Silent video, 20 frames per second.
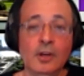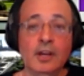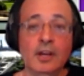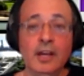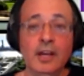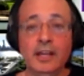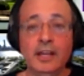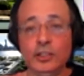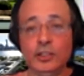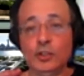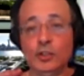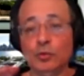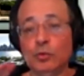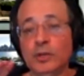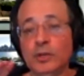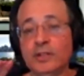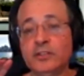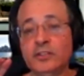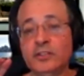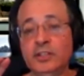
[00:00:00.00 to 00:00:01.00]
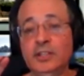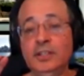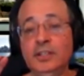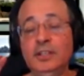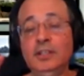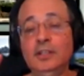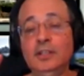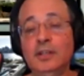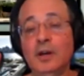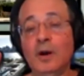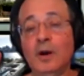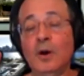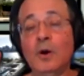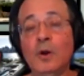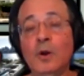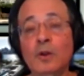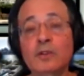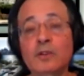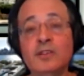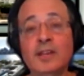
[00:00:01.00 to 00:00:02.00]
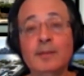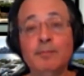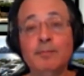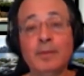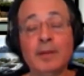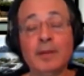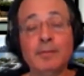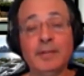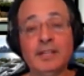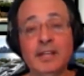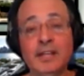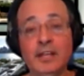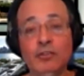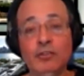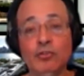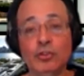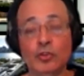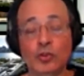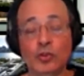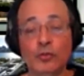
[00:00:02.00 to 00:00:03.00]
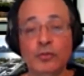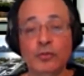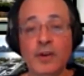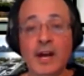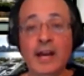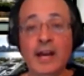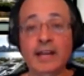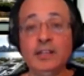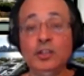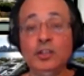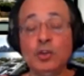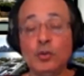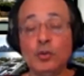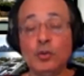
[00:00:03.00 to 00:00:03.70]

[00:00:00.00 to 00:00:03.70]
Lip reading: and you will see all the implementation of a variety of